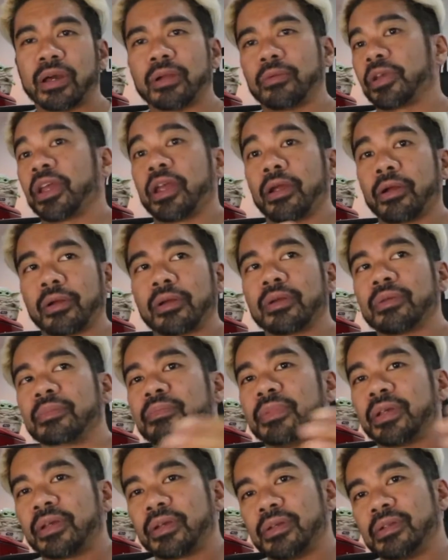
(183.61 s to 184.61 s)
I don't care
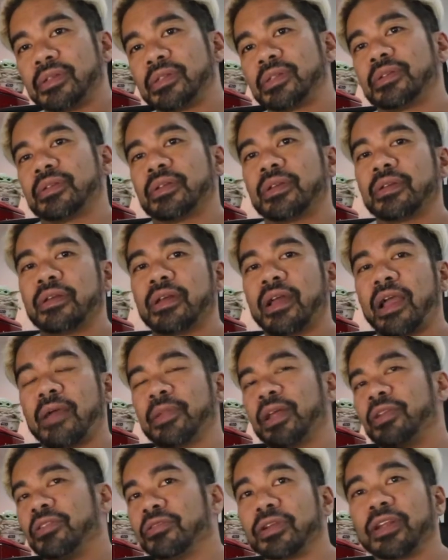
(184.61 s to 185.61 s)
because I'm
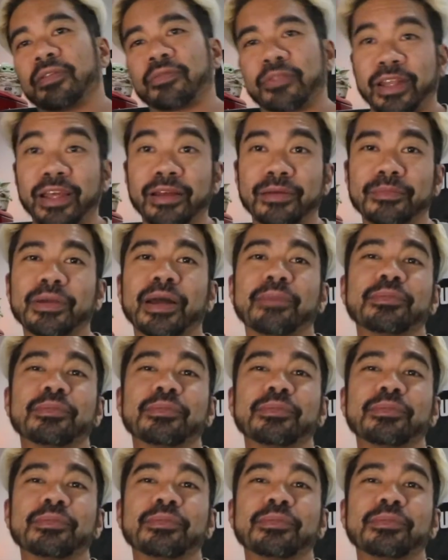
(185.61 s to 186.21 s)
not doing it for them.